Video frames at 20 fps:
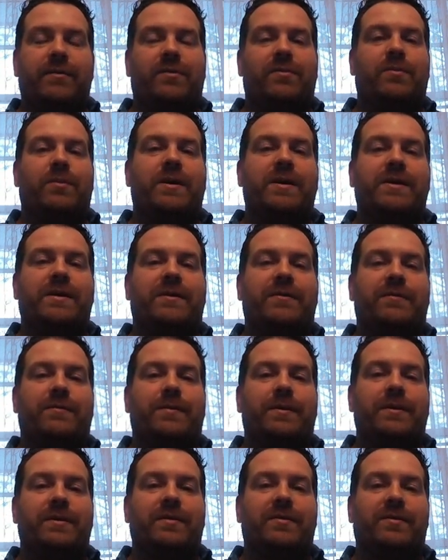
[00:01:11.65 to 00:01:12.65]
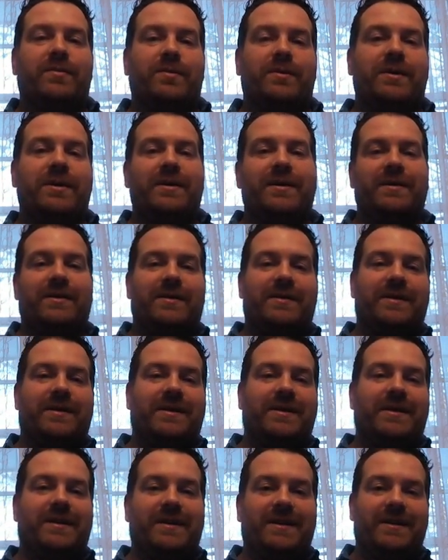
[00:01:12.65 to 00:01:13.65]
you sprayed enough bug spray
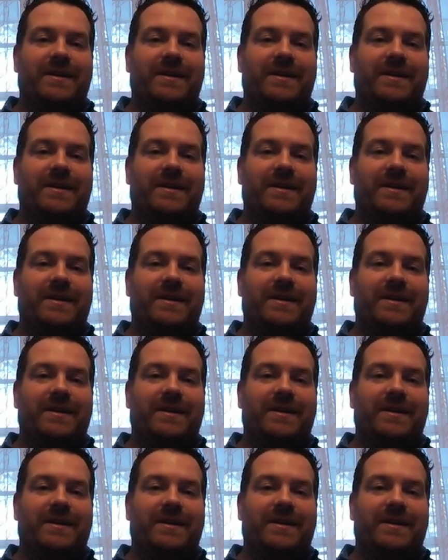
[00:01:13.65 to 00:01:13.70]
on